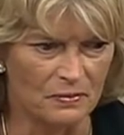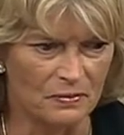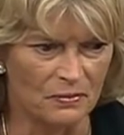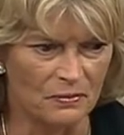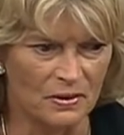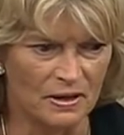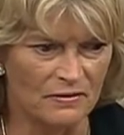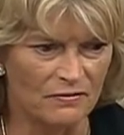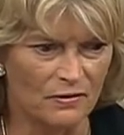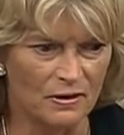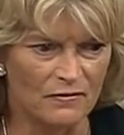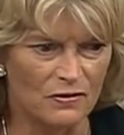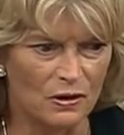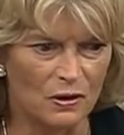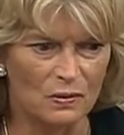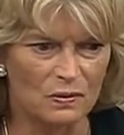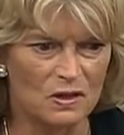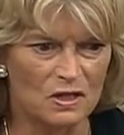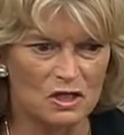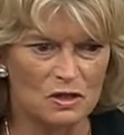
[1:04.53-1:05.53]
We've
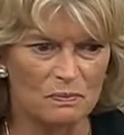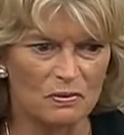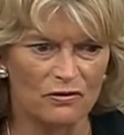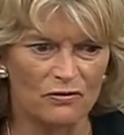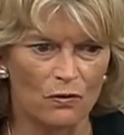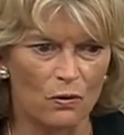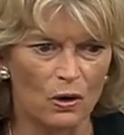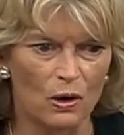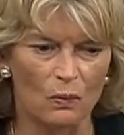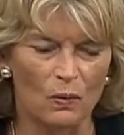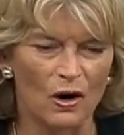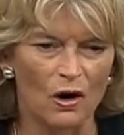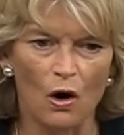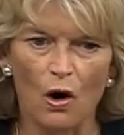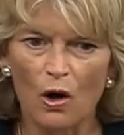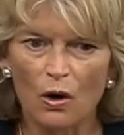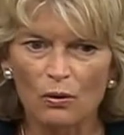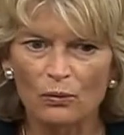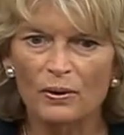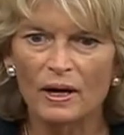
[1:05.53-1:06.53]
heard this before. We're
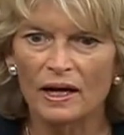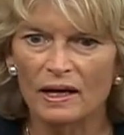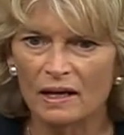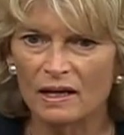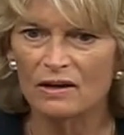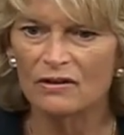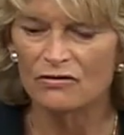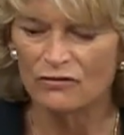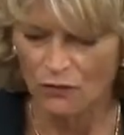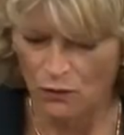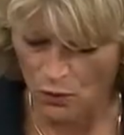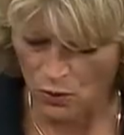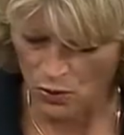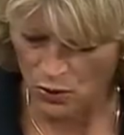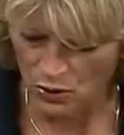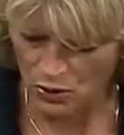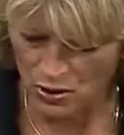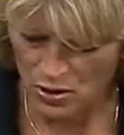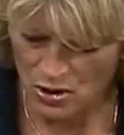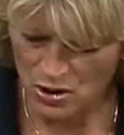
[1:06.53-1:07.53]
all ready
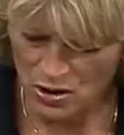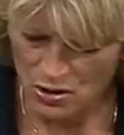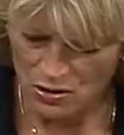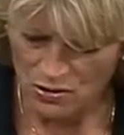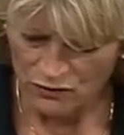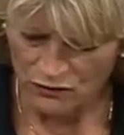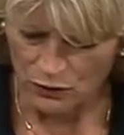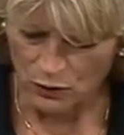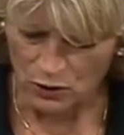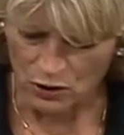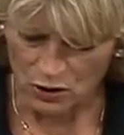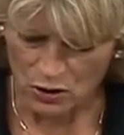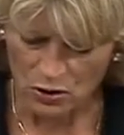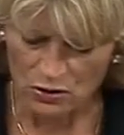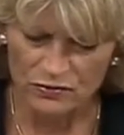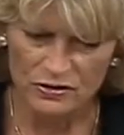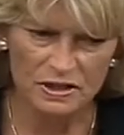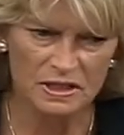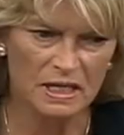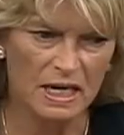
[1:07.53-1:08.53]
for
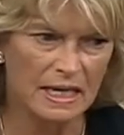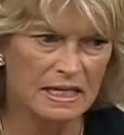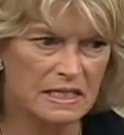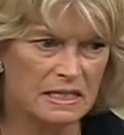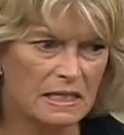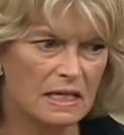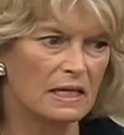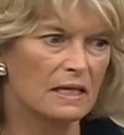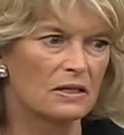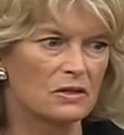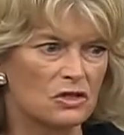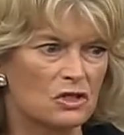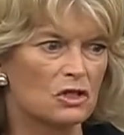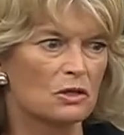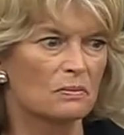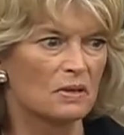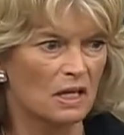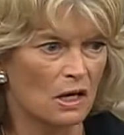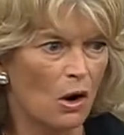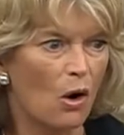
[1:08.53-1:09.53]
COVID-19 to
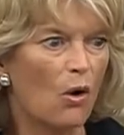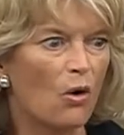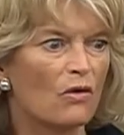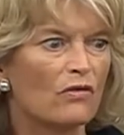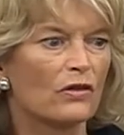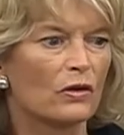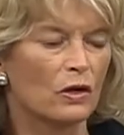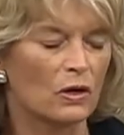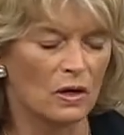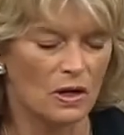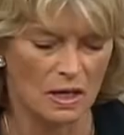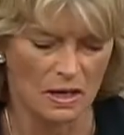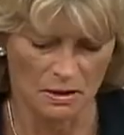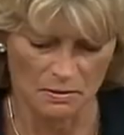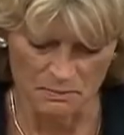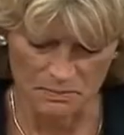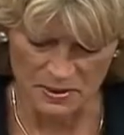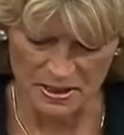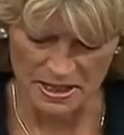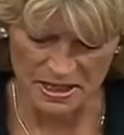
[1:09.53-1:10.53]
be over,
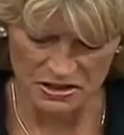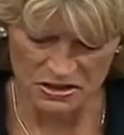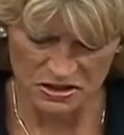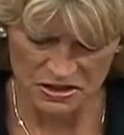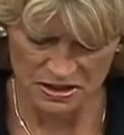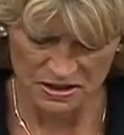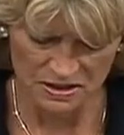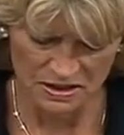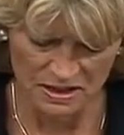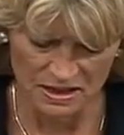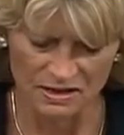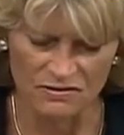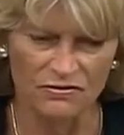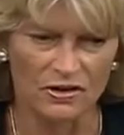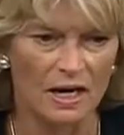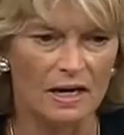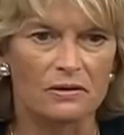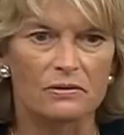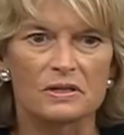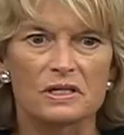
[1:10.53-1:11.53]
but the
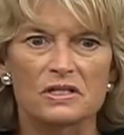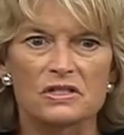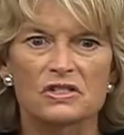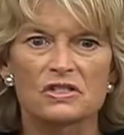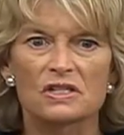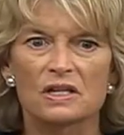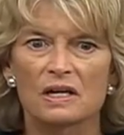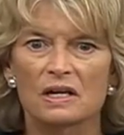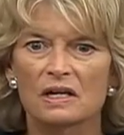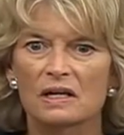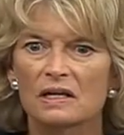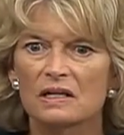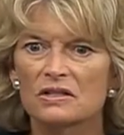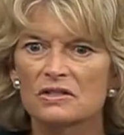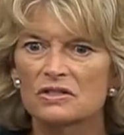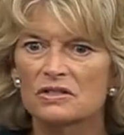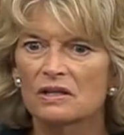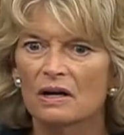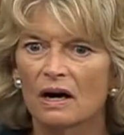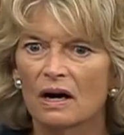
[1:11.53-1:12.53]
virus
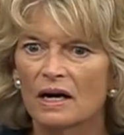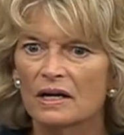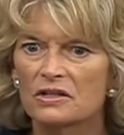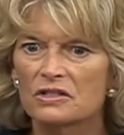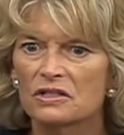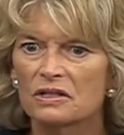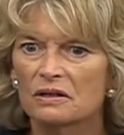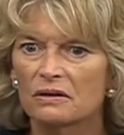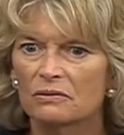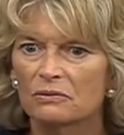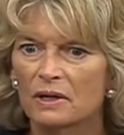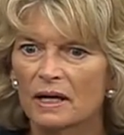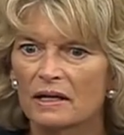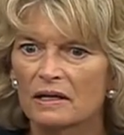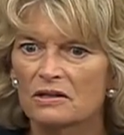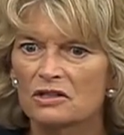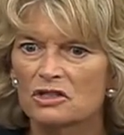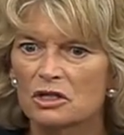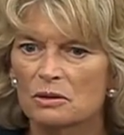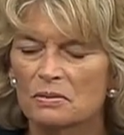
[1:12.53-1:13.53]
is not
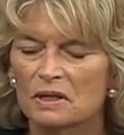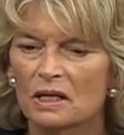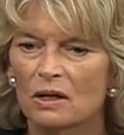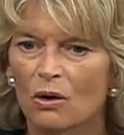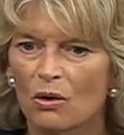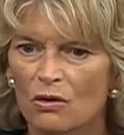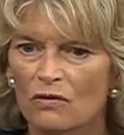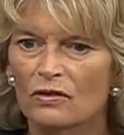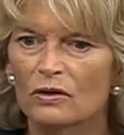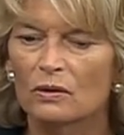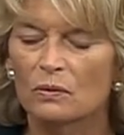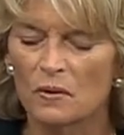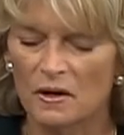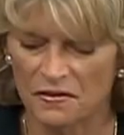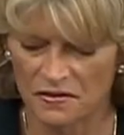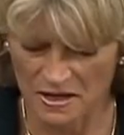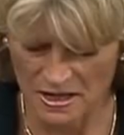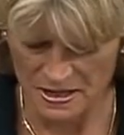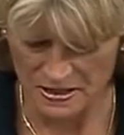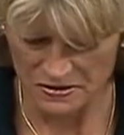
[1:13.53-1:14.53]
ready to be over
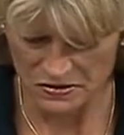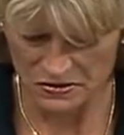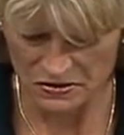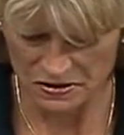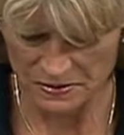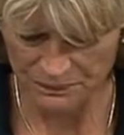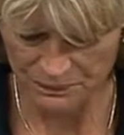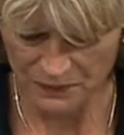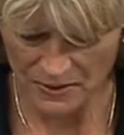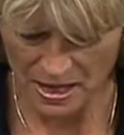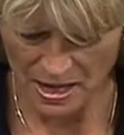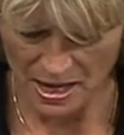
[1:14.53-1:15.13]
with us.